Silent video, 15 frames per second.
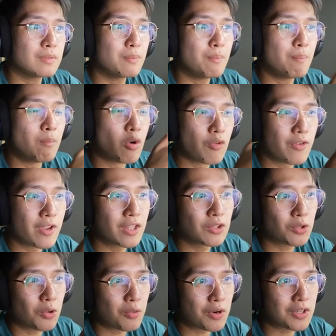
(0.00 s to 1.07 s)
moving
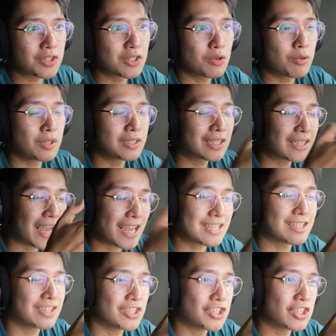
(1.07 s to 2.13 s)
towards the one that
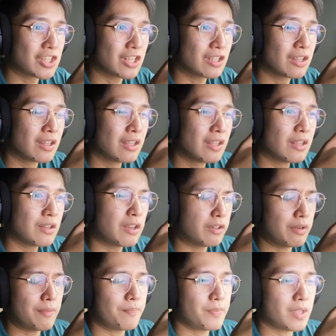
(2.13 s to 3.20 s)
has a digital
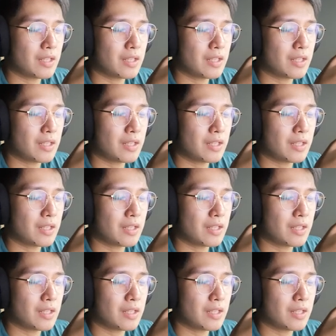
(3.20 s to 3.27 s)
uh,